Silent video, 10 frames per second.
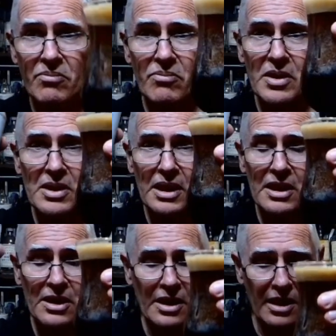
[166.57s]
this
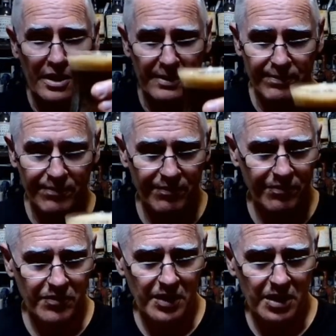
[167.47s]
into the glass.
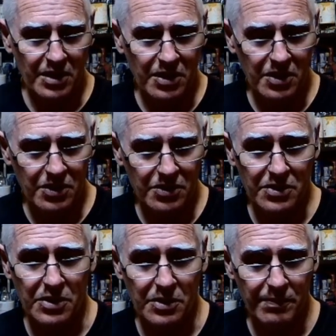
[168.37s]

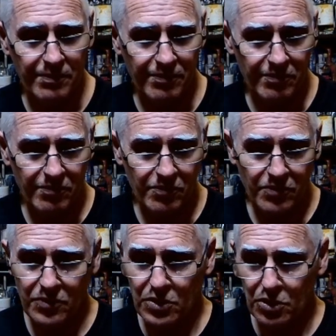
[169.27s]
So
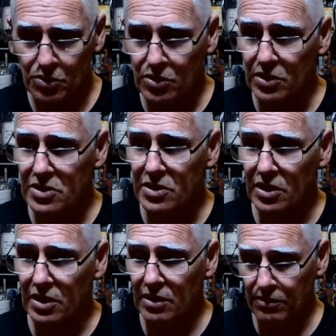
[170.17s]
two shots
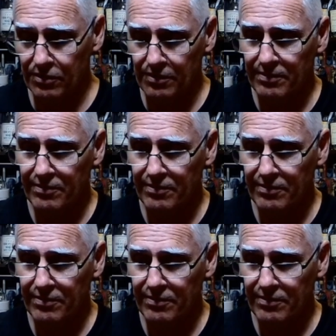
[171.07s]
of